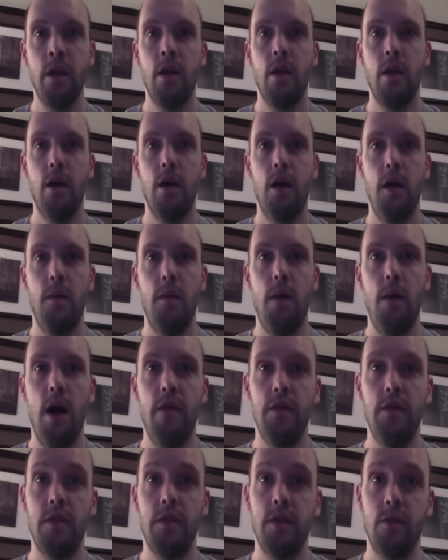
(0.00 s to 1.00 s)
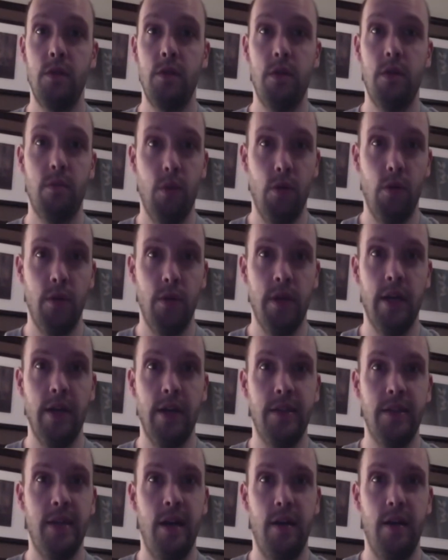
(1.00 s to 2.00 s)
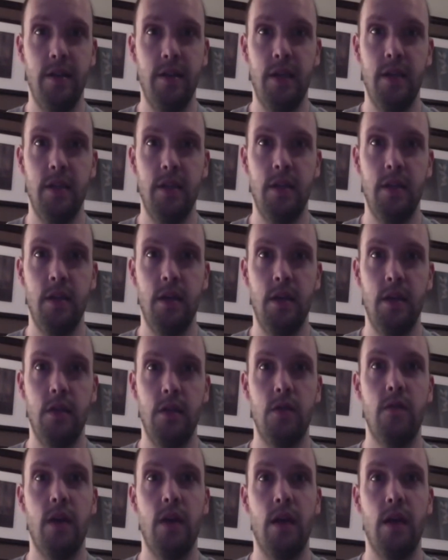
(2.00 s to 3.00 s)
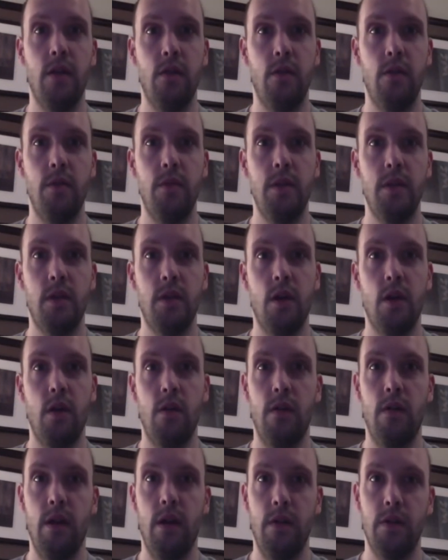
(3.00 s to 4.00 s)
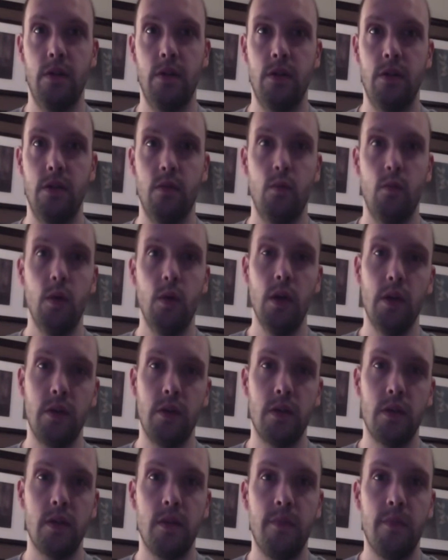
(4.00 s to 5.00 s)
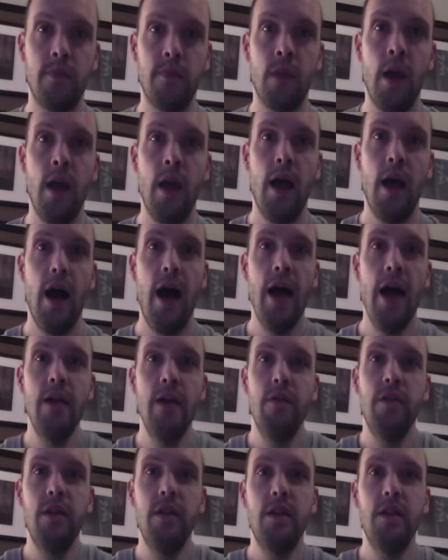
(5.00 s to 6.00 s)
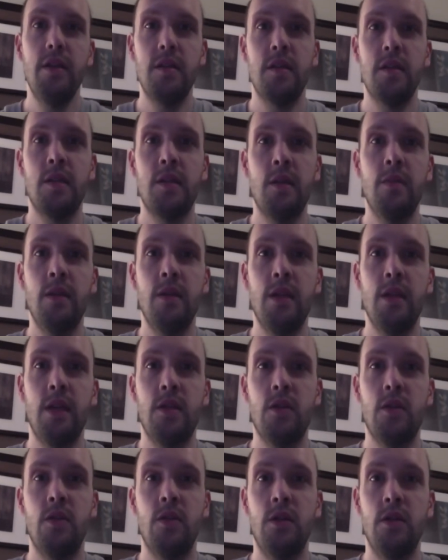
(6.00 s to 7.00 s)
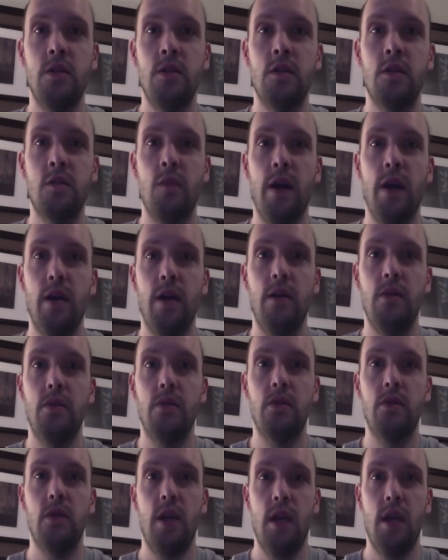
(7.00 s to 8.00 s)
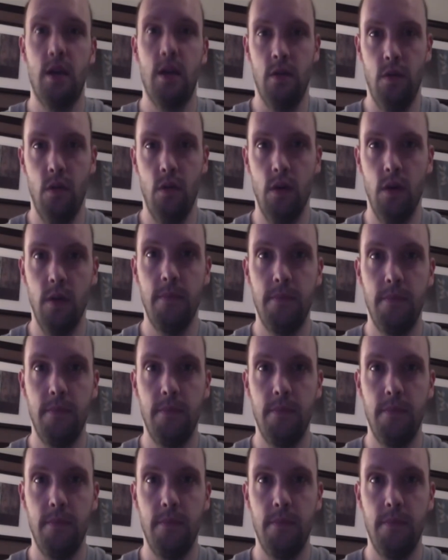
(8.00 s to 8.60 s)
obviously when you're bolding or italicizing things, you've got a little piece of code around certain words. I don't think this is something that search engine spiders ignore.